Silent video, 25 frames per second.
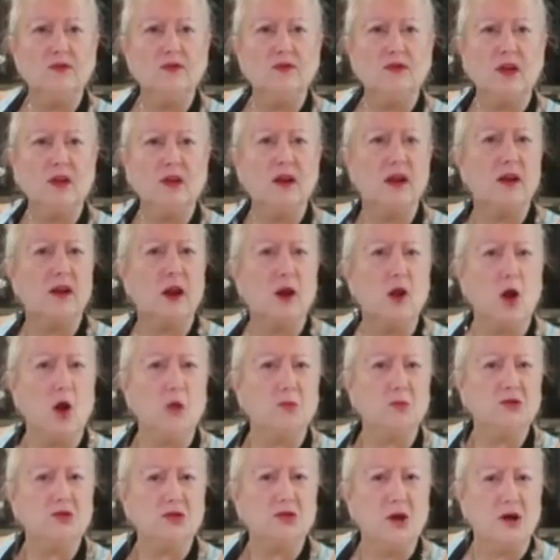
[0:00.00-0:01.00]
dated that
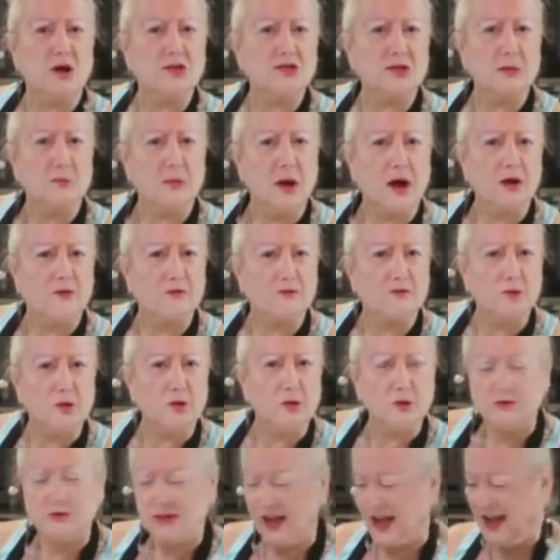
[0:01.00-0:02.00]
always talks about
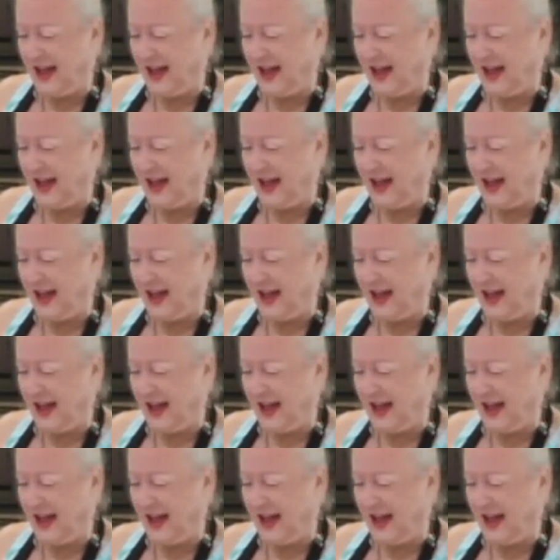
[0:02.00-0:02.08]
food.